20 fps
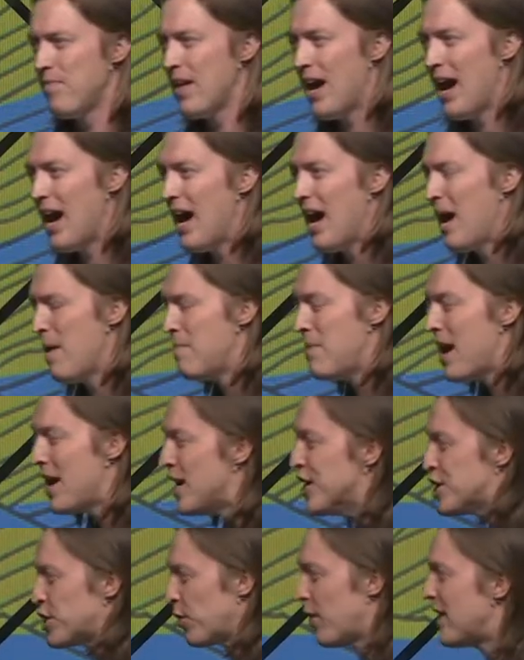I'm not
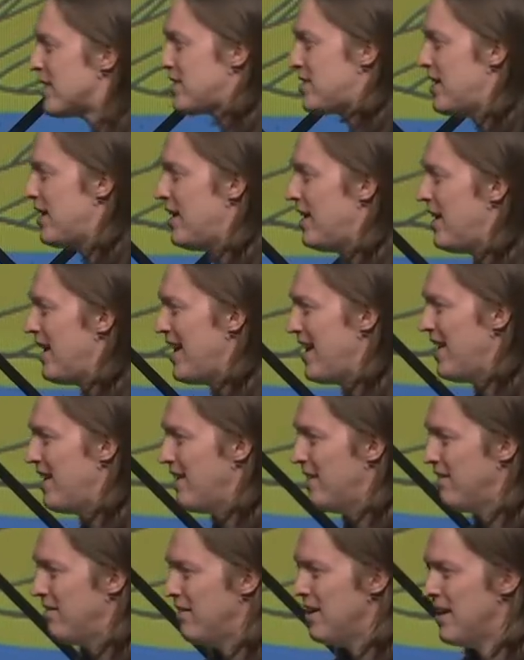interested
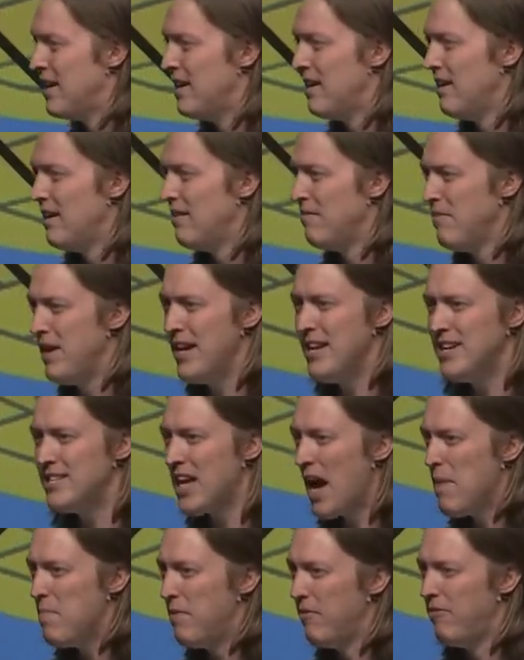in any
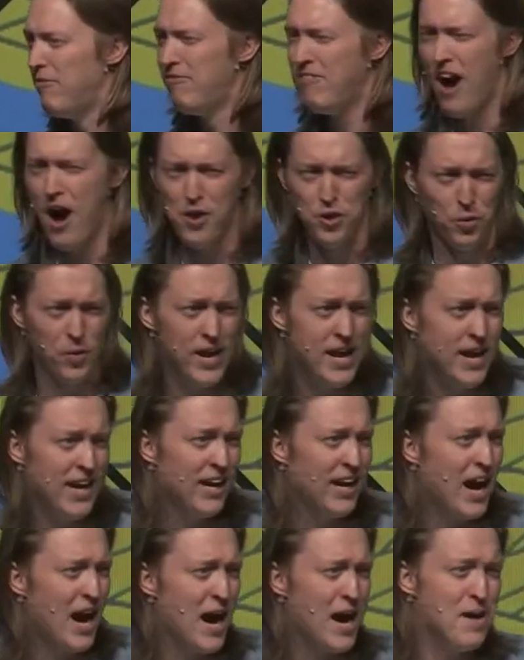type of
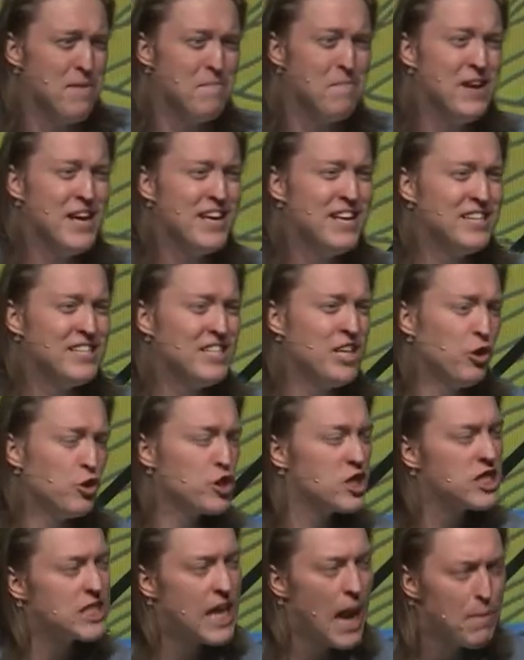following. I'm still
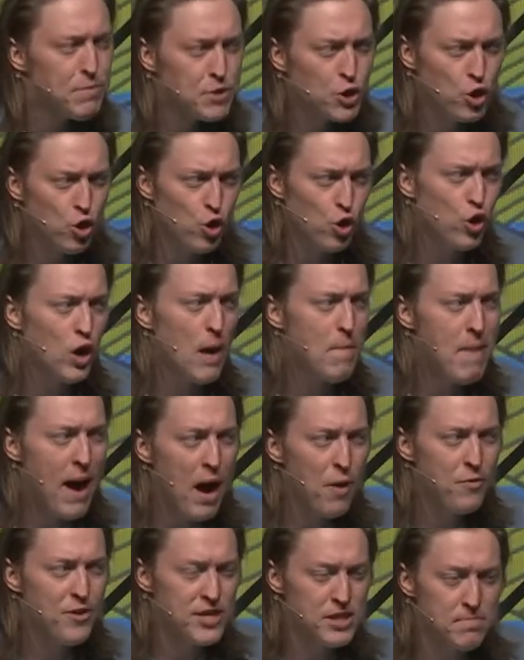skeptical
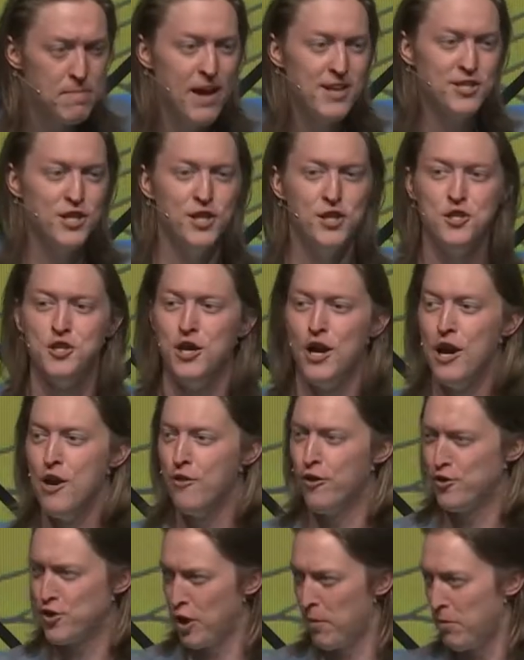about this message.
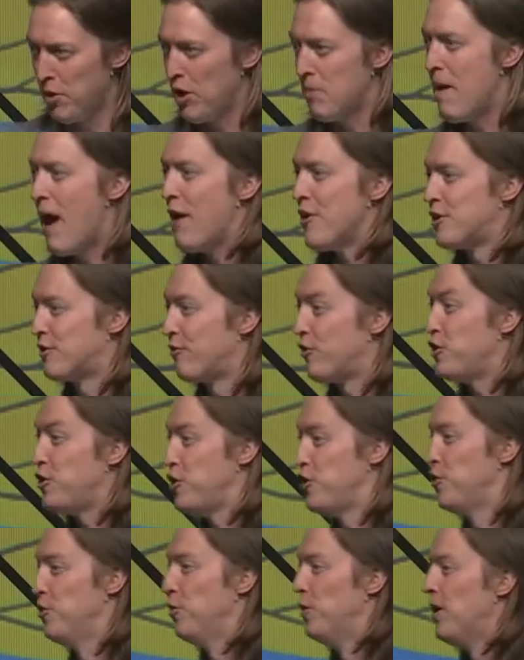The Sermon on the Mount is for
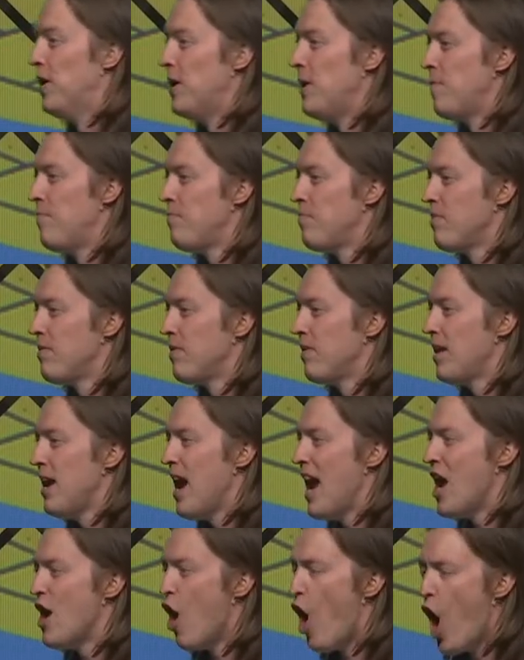you.
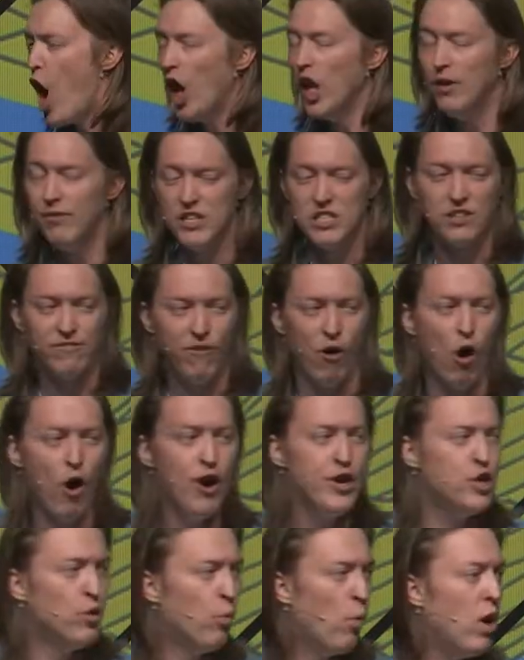And all of us fall
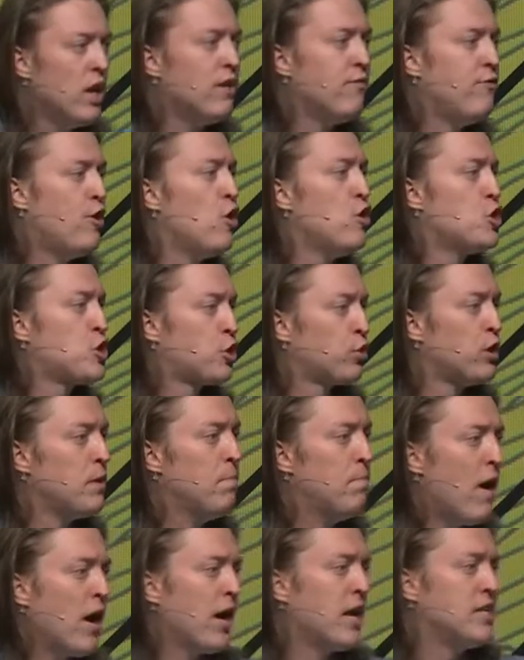into one of those three
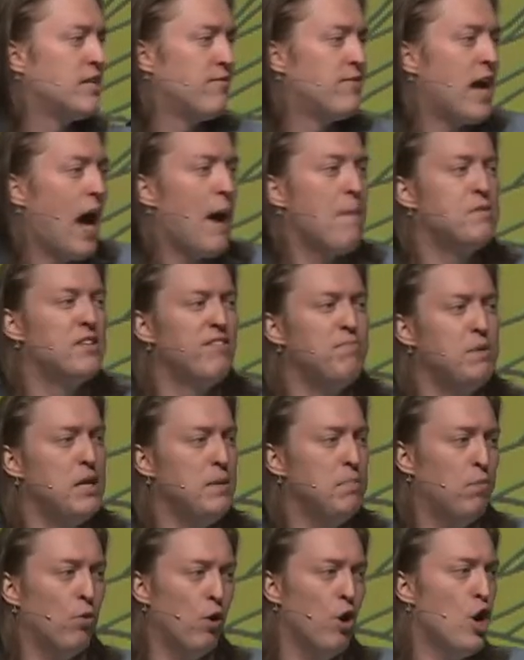buckets of types of
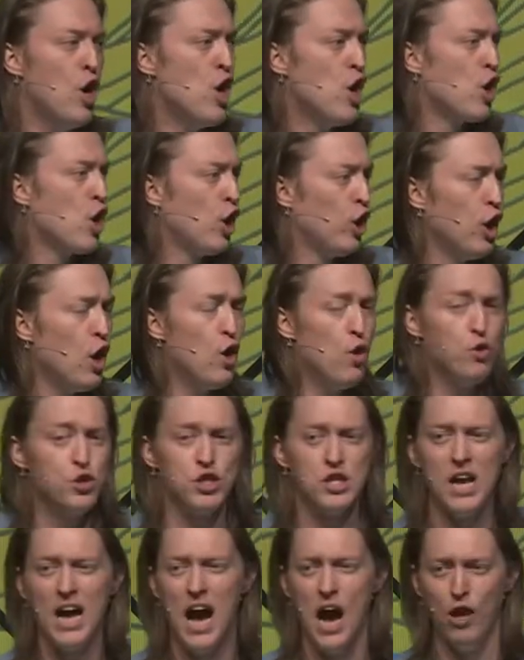people
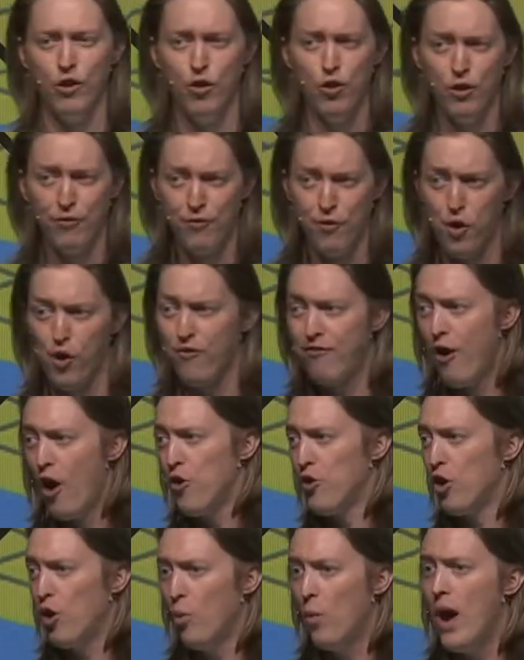close, a little
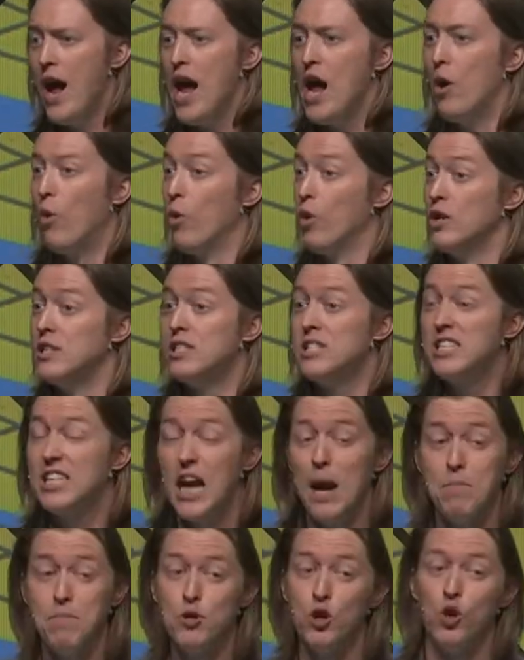farther away, or
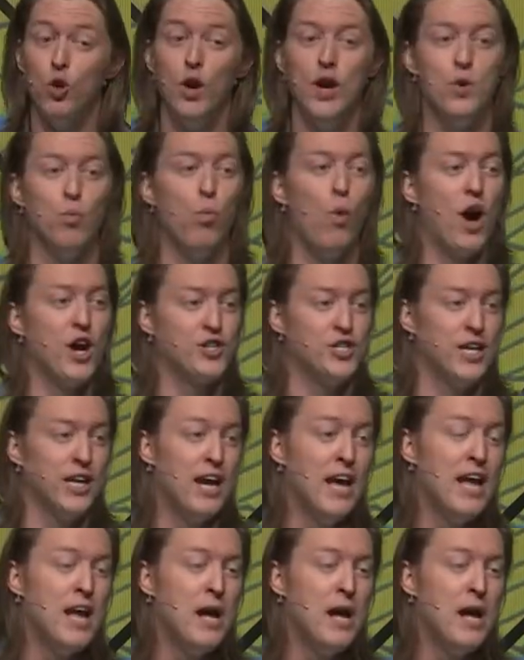skeptical and watching